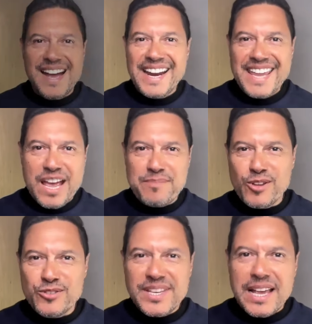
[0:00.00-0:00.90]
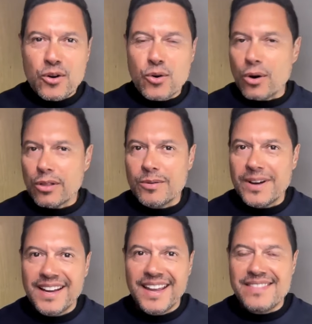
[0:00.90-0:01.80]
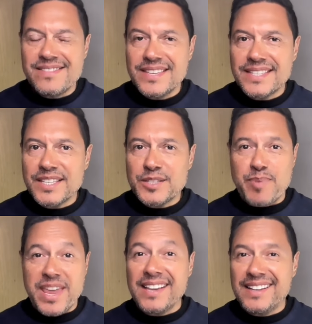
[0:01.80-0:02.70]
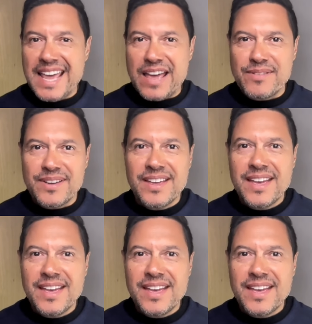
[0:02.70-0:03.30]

I am Gonzalo Córdova, and this is Being Lab.